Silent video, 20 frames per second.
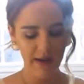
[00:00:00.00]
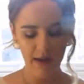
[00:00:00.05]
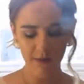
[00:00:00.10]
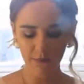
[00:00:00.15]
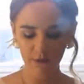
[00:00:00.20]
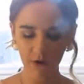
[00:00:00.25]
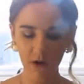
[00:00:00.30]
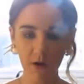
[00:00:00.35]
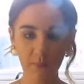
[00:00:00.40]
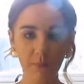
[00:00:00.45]
and
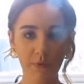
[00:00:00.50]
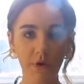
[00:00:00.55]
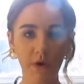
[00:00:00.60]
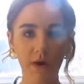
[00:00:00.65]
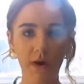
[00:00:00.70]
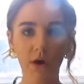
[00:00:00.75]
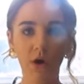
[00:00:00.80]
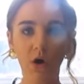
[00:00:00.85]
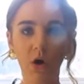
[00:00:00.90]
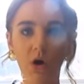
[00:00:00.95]
we're going to put
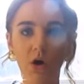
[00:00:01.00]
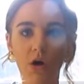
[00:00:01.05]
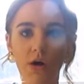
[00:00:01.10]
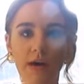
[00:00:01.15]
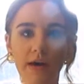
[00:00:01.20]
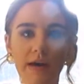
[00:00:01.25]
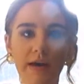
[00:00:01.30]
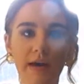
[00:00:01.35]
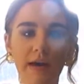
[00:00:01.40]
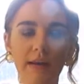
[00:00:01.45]
it
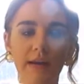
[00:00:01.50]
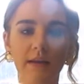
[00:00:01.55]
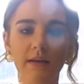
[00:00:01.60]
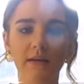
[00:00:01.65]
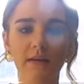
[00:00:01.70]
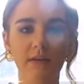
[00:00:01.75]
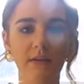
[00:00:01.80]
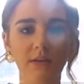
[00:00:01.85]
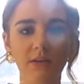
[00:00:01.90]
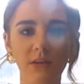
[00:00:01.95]
on
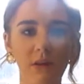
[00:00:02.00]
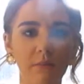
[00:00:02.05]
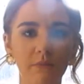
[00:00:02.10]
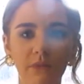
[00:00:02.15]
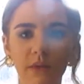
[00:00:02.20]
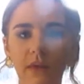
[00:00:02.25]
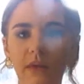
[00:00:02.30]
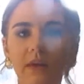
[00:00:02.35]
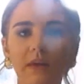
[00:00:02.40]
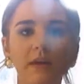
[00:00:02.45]

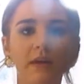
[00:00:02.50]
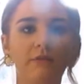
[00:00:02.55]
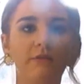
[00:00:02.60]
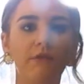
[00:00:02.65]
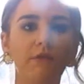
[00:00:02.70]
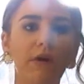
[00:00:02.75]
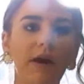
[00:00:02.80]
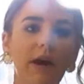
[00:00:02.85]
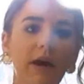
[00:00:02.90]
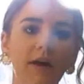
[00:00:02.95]
something. If
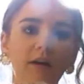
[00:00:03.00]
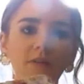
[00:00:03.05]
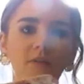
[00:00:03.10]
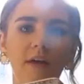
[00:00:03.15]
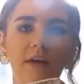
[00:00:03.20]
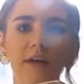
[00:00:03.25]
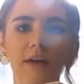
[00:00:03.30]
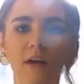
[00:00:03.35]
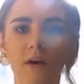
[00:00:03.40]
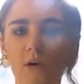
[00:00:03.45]
you have
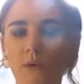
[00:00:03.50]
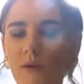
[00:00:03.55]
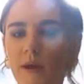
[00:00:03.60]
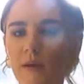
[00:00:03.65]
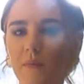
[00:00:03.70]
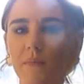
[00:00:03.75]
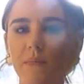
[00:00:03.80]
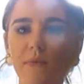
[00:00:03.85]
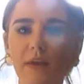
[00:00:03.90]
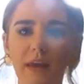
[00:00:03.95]
like a
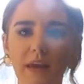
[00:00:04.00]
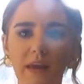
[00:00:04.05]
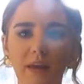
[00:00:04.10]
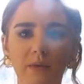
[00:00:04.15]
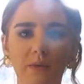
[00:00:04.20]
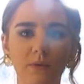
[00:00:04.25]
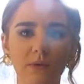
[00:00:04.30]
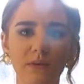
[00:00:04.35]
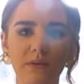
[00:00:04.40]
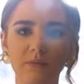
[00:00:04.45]
red plate
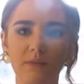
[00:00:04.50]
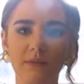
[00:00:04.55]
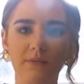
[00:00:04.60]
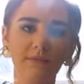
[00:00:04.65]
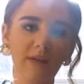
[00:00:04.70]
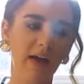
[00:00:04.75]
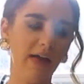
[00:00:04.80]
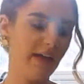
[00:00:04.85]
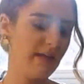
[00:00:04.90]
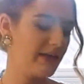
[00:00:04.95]
or something
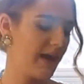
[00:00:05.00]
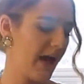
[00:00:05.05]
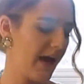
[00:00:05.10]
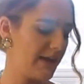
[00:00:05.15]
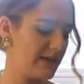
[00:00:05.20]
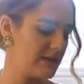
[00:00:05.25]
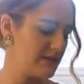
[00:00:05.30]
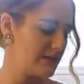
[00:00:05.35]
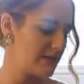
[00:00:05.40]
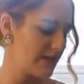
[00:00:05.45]

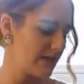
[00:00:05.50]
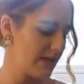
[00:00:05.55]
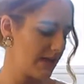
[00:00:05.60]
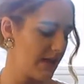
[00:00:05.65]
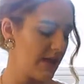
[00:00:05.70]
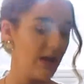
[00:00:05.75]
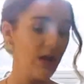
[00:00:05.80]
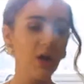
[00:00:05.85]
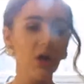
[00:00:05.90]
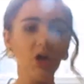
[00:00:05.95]
Valentine's-y
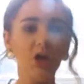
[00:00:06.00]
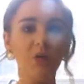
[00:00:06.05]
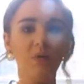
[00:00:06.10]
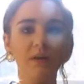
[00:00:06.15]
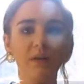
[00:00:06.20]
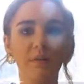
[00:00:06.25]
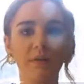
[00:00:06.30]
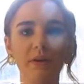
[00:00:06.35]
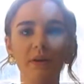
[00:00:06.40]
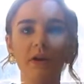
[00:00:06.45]
you want
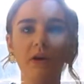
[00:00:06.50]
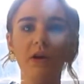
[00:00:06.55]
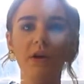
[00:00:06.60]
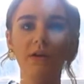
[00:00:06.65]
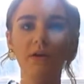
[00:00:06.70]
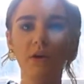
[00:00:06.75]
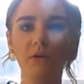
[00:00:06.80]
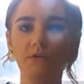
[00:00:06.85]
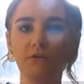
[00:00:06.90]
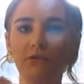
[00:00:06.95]
to put it on,
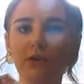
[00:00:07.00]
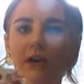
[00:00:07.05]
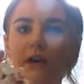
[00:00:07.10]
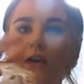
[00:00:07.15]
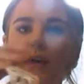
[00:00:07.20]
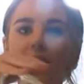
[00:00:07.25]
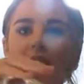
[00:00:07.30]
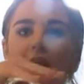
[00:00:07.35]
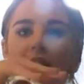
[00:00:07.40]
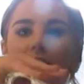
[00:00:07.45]
go for it.
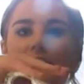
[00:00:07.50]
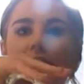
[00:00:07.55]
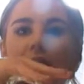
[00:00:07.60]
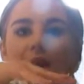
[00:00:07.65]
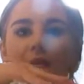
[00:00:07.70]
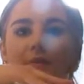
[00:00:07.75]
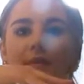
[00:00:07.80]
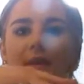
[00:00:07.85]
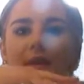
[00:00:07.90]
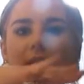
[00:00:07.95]

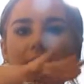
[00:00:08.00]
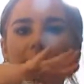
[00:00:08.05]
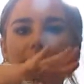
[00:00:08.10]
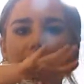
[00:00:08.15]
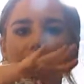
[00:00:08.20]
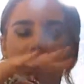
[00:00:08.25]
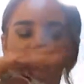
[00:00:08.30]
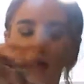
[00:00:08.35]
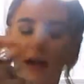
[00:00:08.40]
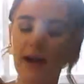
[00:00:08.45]
I'm picking this
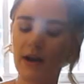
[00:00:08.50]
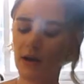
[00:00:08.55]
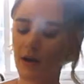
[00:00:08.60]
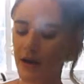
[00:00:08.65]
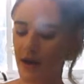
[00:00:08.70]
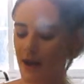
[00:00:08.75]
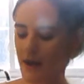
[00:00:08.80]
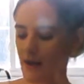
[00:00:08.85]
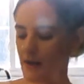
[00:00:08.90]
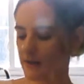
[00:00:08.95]
platter.
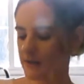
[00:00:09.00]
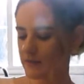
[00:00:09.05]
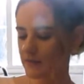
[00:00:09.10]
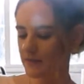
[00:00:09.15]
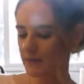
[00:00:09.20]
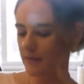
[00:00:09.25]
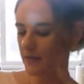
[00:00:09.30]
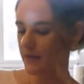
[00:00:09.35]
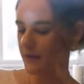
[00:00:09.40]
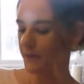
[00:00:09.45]
It has
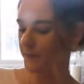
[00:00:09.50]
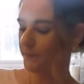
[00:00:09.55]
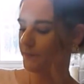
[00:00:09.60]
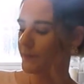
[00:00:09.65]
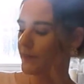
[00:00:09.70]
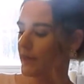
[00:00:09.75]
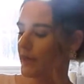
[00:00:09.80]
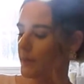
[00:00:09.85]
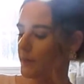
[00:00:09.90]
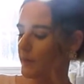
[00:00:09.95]
some
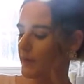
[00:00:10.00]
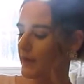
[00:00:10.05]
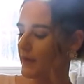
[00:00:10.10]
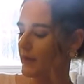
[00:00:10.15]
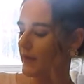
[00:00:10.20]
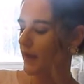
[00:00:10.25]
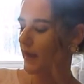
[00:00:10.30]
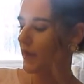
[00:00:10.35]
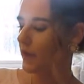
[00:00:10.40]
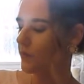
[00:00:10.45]

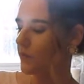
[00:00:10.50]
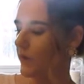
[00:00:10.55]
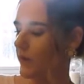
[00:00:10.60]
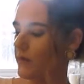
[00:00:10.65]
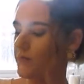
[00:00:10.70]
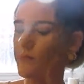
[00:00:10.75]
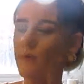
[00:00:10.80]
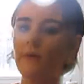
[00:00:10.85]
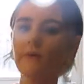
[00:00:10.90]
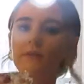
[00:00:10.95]
pink and
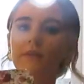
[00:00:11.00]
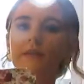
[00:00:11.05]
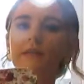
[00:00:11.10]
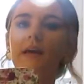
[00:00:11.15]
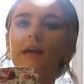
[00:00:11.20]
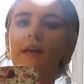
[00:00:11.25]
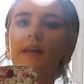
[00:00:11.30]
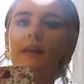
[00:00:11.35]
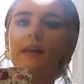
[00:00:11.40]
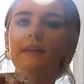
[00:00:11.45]
red roses
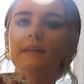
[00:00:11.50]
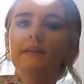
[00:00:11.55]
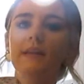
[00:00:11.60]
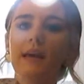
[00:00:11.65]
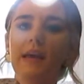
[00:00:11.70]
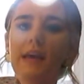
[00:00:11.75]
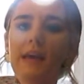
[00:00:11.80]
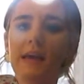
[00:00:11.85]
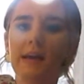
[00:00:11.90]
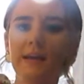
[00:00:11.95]
on it,
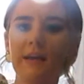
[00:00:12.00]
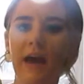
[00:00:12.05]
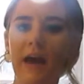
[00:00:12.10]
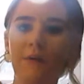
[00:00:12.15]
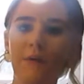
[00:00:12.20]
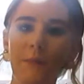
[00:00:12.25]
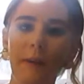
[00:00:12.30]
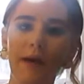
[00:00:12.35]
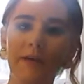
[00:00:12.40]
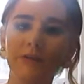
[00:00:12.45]
and I
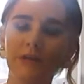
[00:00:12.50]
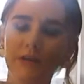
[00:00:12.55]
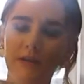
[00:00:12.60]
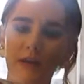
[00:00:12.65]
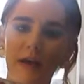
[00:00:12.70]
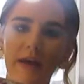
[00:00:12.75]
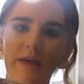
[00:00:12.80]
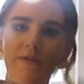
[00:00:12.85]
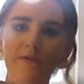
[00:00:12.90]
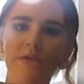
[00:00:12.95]
have a matching
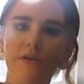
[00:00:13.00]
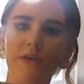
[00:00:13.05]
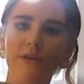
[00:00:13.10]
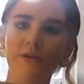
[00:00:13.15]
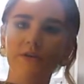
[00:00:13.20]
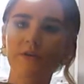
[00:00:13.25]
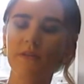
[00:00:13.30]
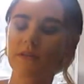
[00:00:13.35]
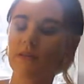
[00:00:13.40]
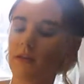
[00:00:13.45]
knife to
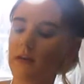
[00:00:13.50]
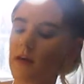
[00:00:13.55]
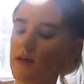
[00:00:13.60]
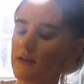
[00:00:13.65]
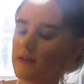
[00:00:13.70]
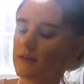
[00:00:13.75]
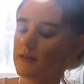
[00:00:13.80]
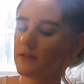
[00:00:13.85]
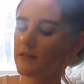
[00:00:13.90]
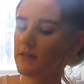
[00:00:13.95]
use to
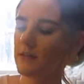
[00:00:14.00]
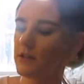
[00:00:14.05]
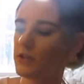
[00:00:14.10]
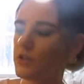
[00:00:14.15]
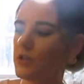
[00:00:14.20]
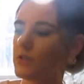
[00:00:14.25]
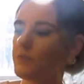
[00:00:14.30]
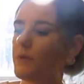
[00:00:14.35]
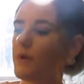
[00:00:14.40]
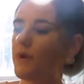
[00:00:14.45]
cut the
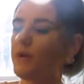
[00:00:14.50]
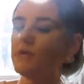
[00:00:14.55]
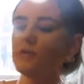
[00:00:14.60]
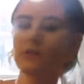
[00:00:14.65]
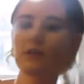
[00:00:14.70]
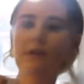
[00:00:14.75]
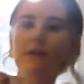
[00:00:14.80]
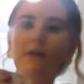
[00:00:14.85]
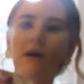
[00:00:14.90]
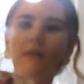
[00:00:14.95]
cheese ball,
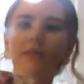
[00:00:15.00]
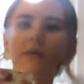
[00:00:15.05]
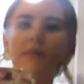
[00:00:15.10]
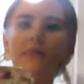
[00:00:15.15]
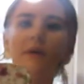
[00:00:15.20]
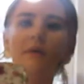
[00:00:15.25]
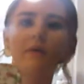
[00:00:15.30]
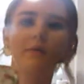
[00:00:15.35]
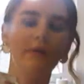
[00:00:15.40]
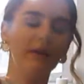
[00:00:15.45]
so I thought
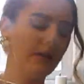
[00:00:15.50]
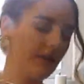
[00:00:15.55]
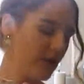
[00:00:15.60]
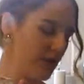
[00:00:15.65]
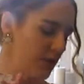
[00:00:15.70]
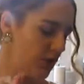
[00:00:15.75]
that would be